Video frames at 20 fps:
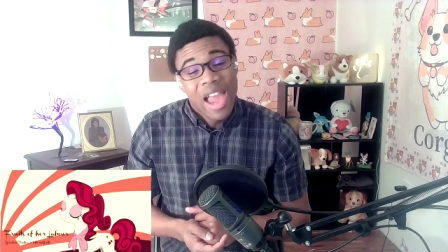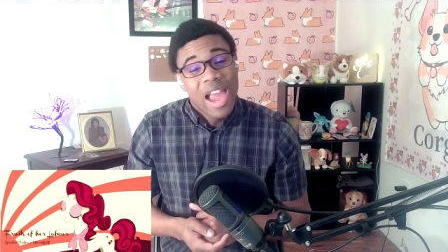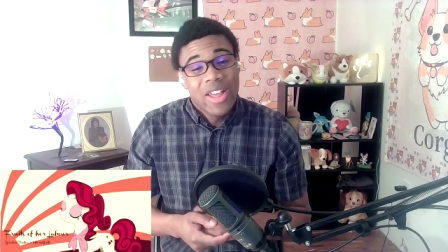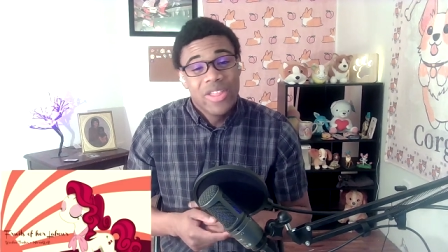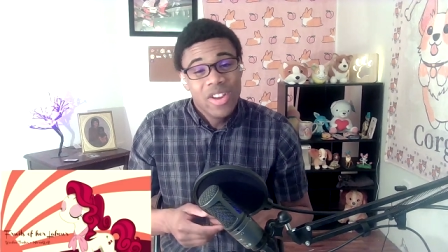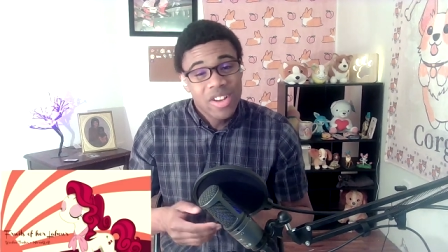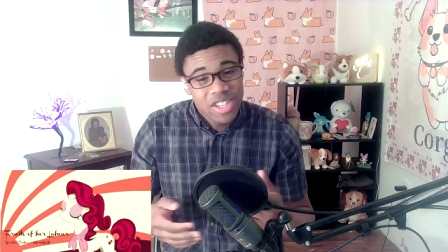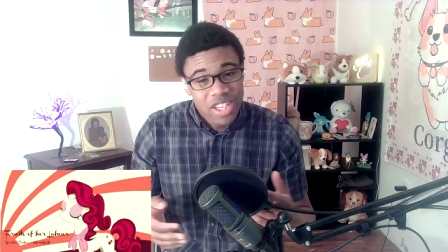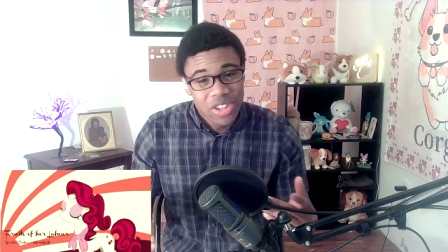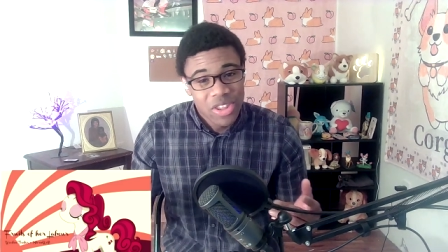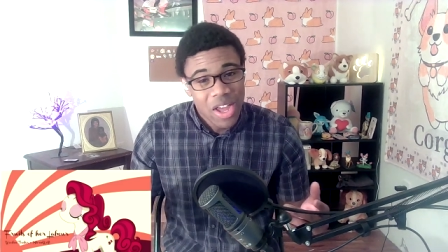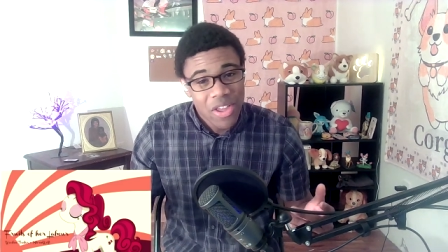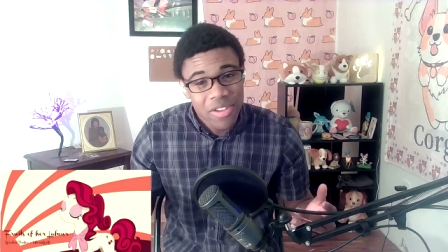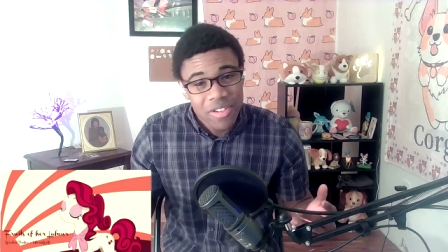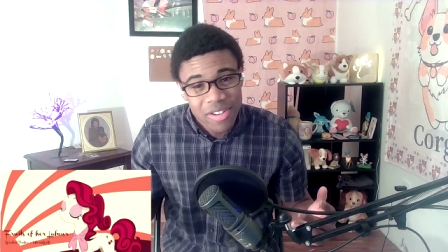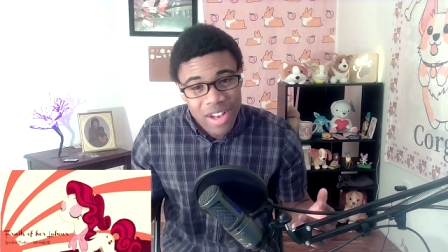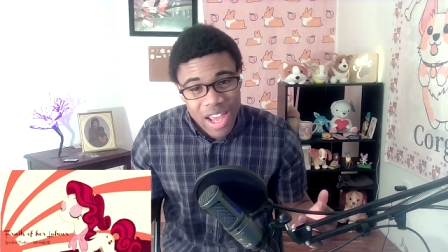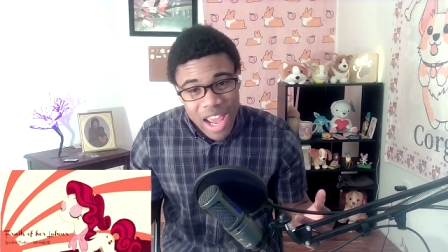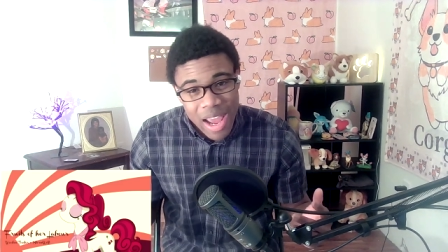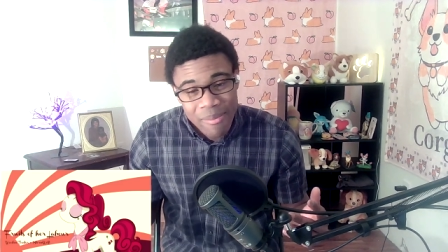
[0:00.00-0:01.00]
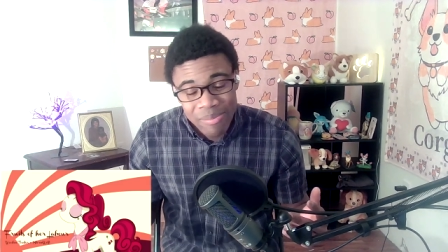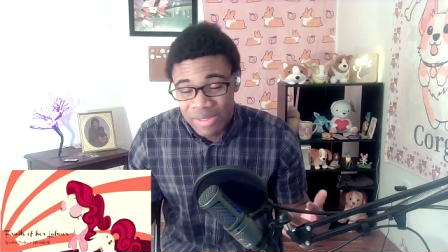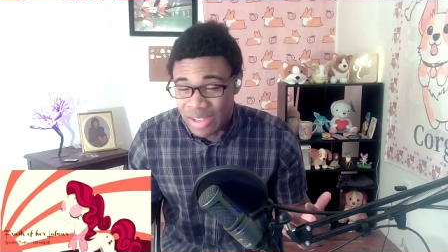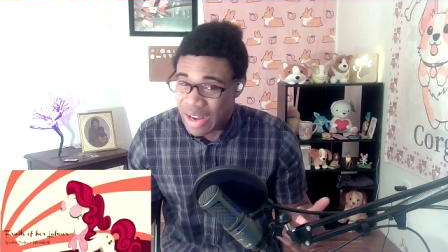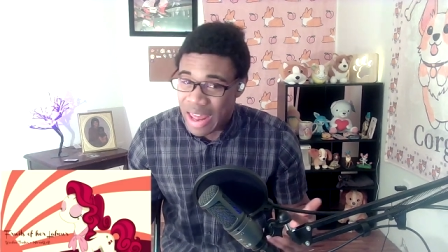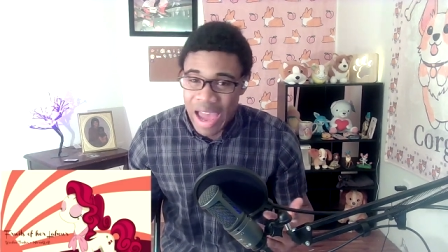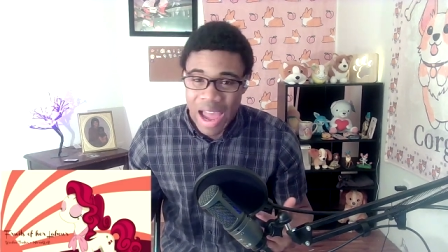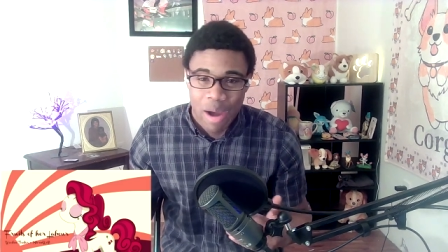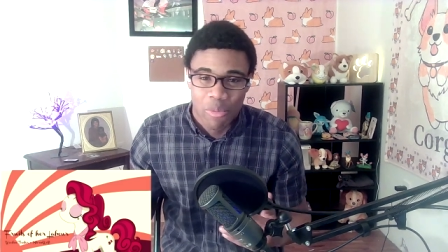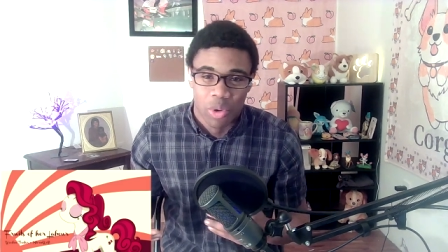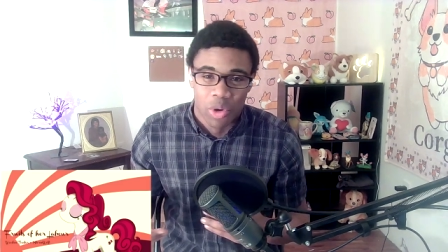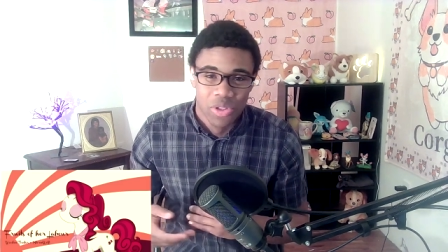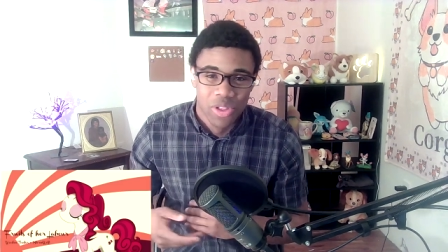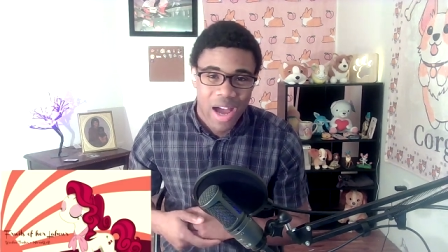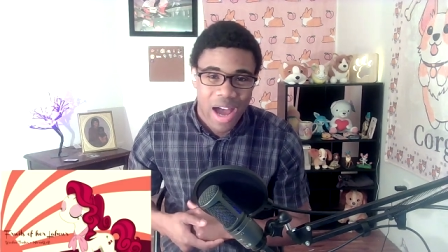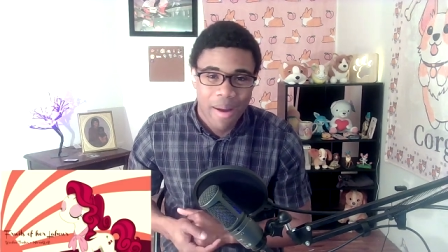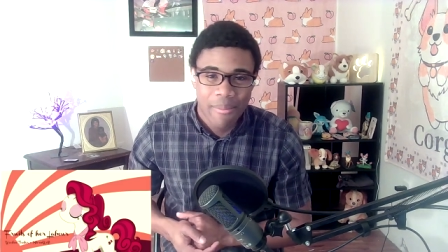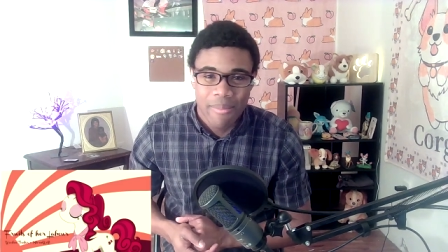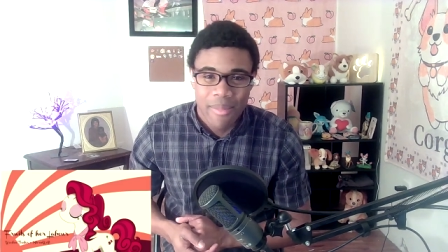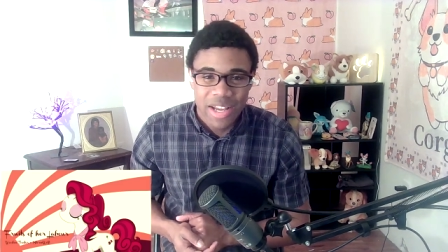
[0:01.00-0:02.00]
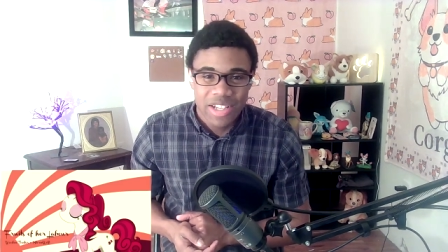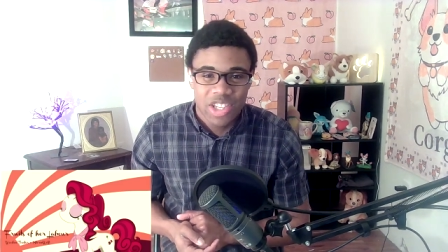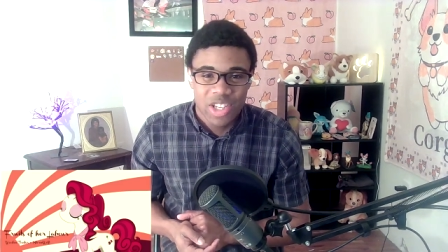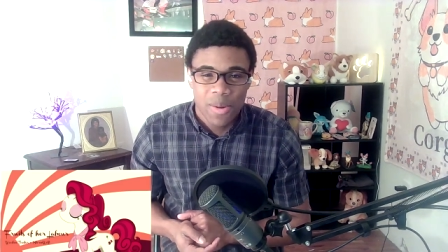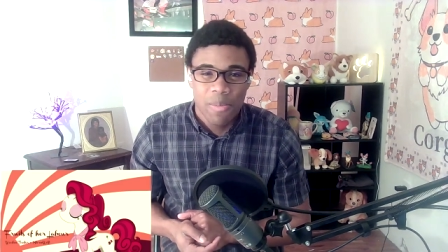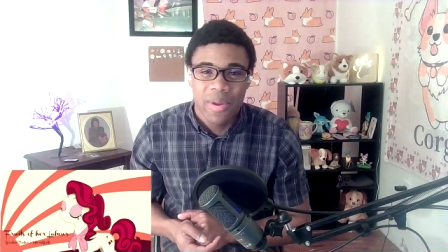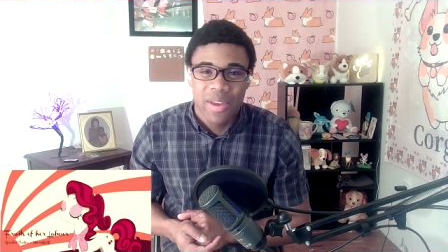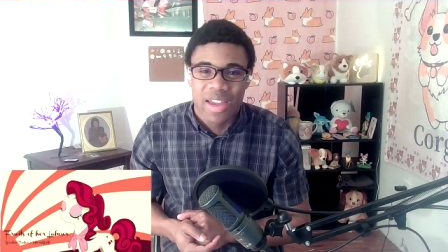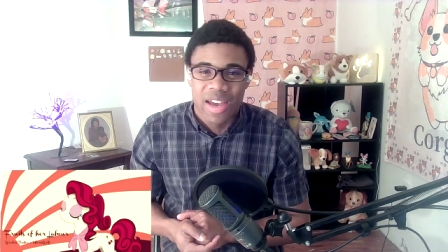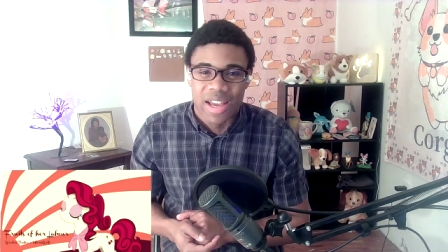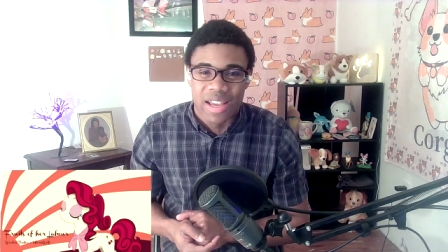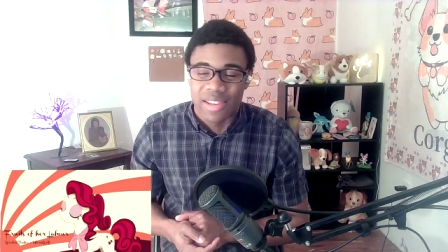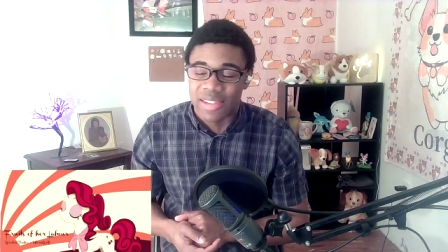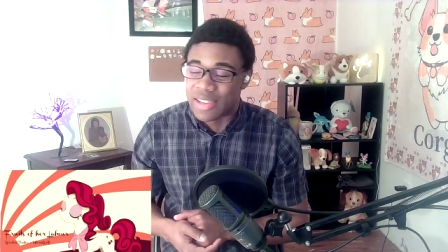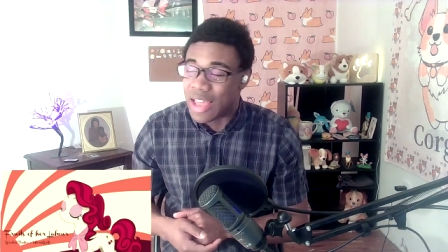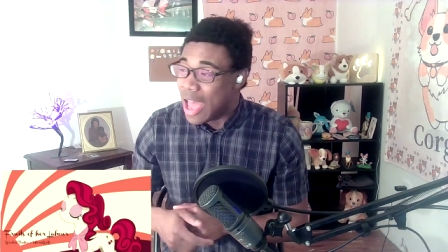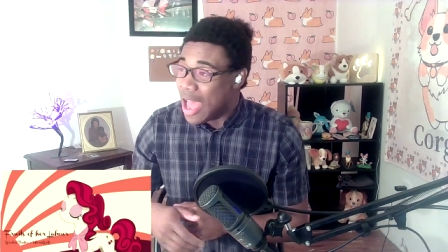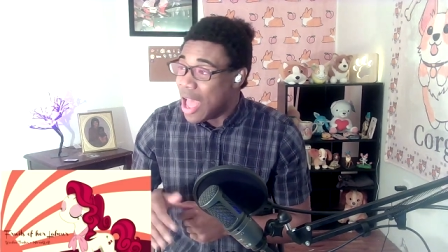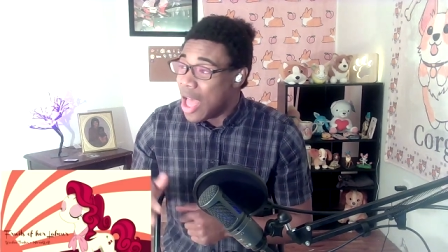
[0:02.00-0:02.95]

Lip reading: And there's another name that I will not mention because